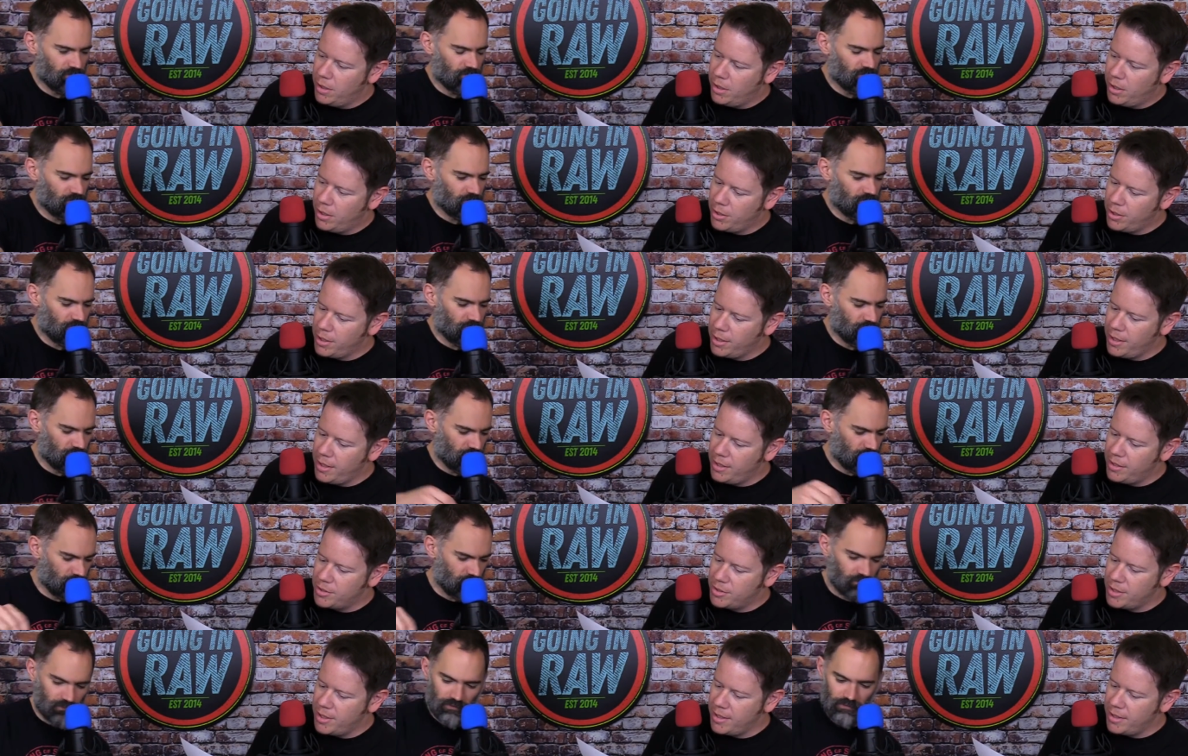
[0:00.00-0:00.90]
Speaker 1: Hearty
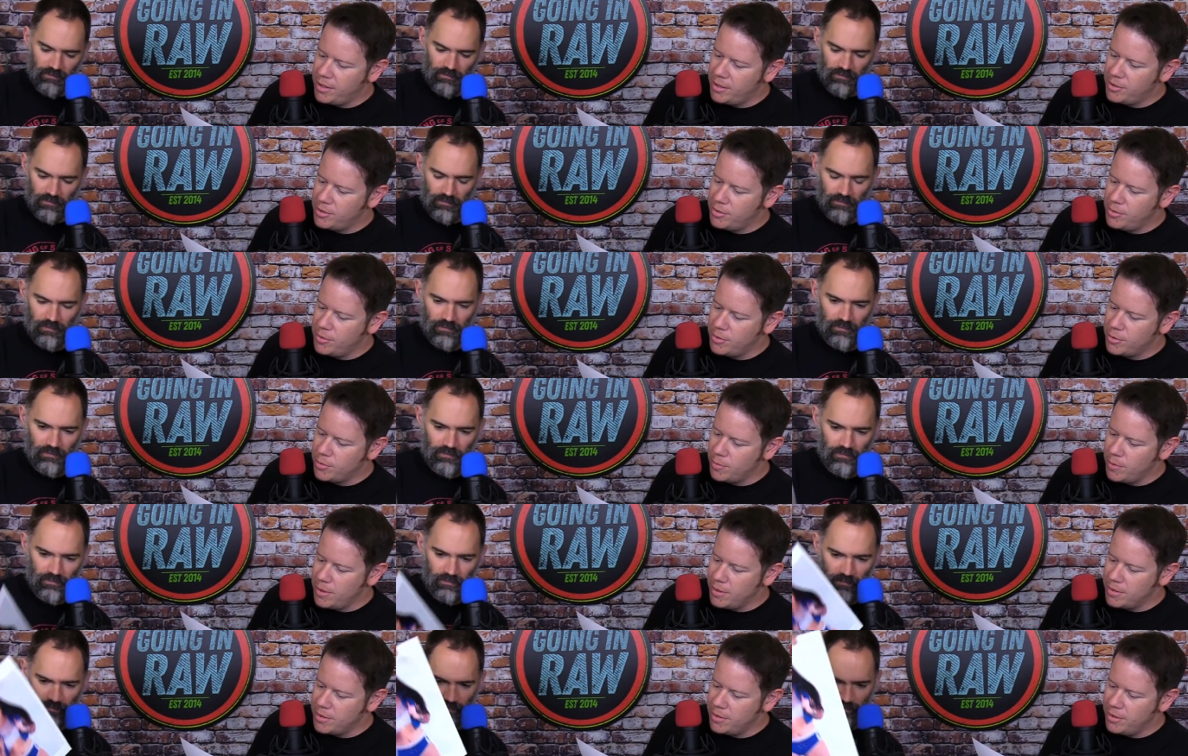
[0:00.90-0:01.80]
handshake and a
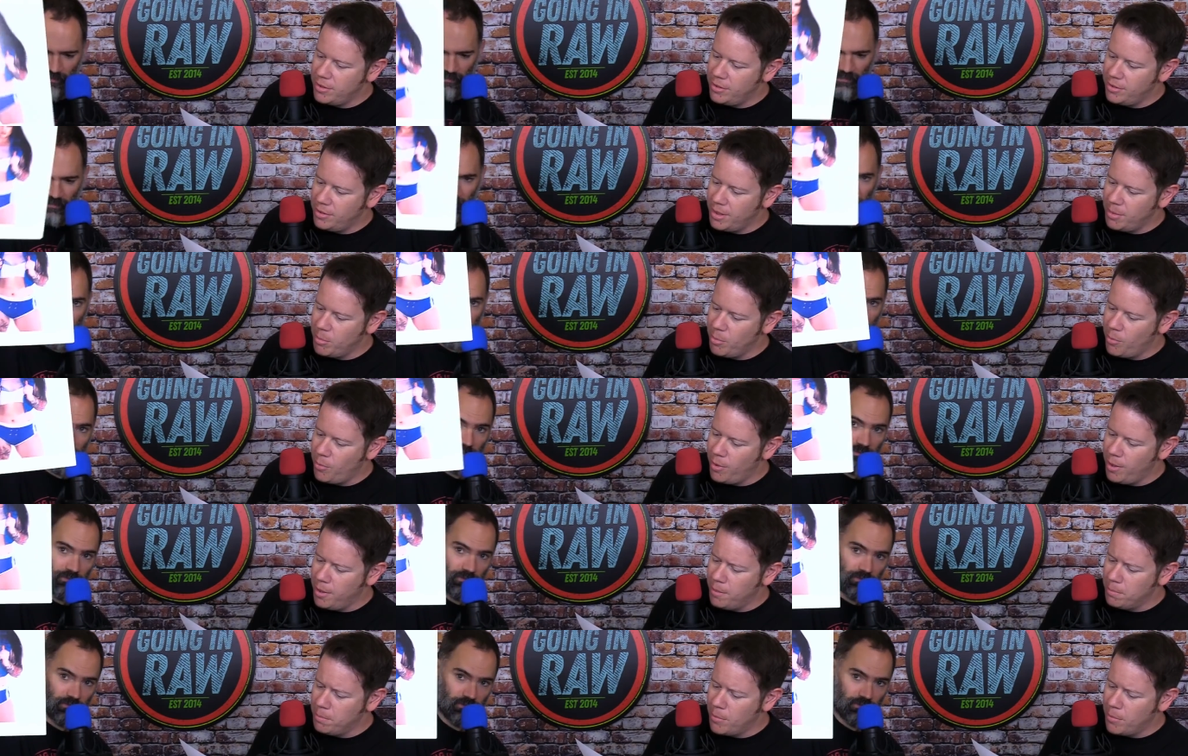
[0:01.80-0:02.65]
two-sweet. Your number one